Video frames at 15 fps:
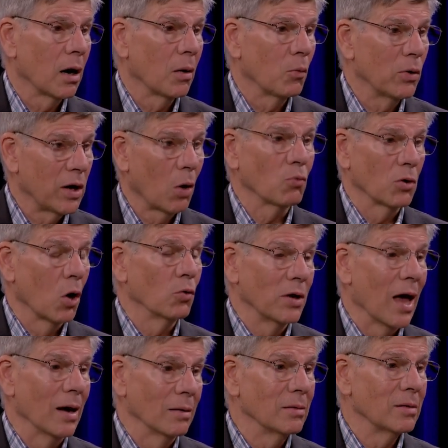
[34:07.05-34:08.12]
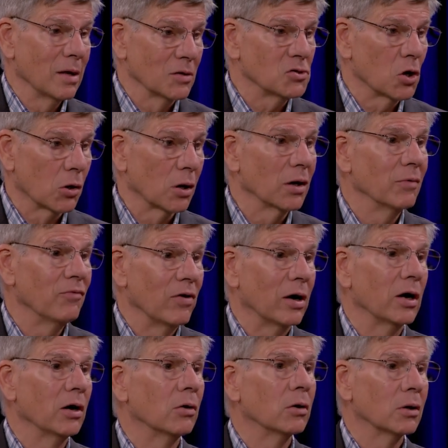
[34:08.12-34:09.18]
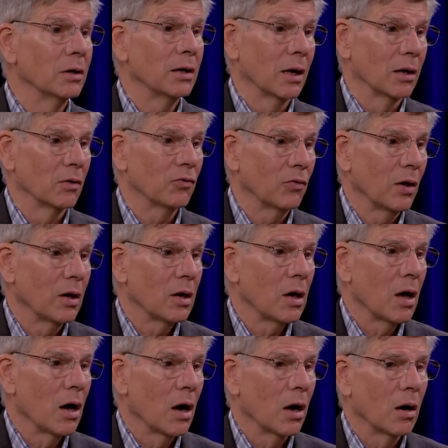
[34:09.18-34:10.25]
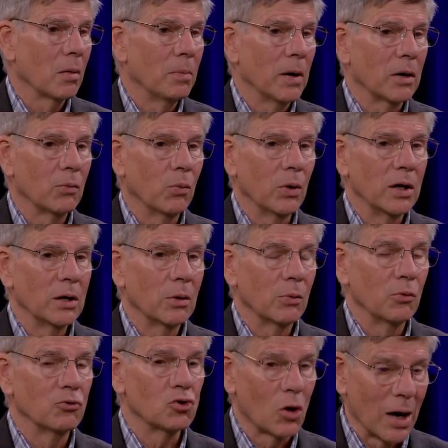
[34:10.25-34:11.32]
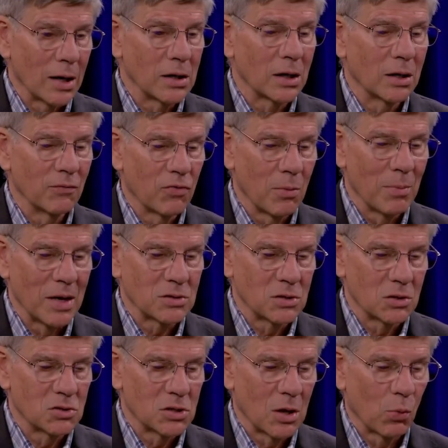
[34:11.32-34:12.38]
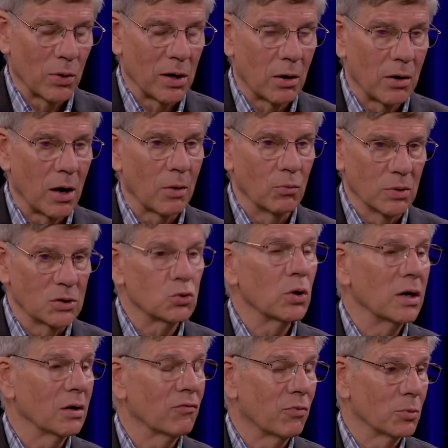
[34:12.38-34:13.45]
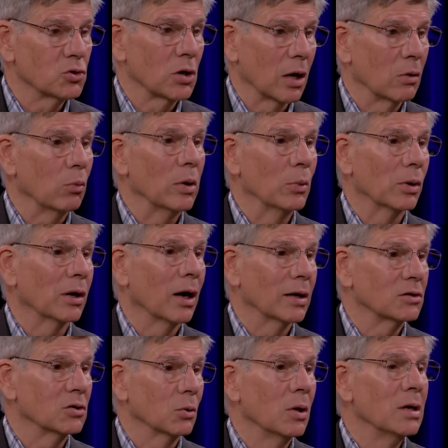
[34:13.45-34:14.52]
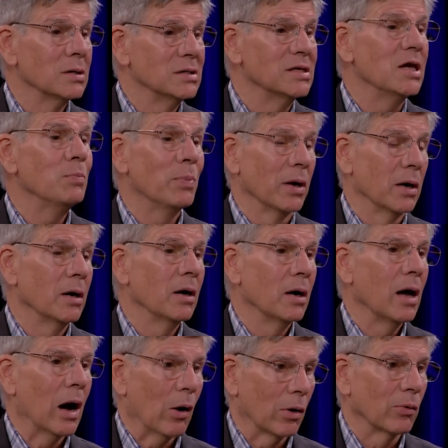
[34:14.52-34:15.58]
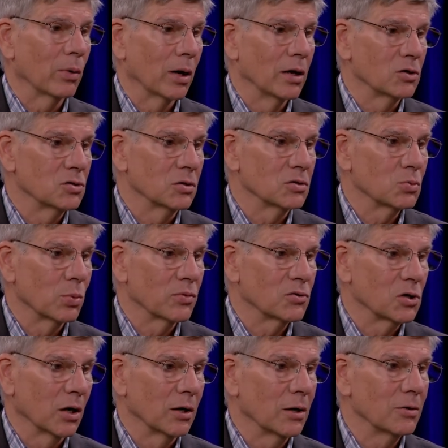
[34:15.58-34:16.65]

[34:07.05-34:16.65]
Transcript: We don't know yet. Very early days. But we are trying to give the message that we are not retreating from China. We would like to deepen our relations with China.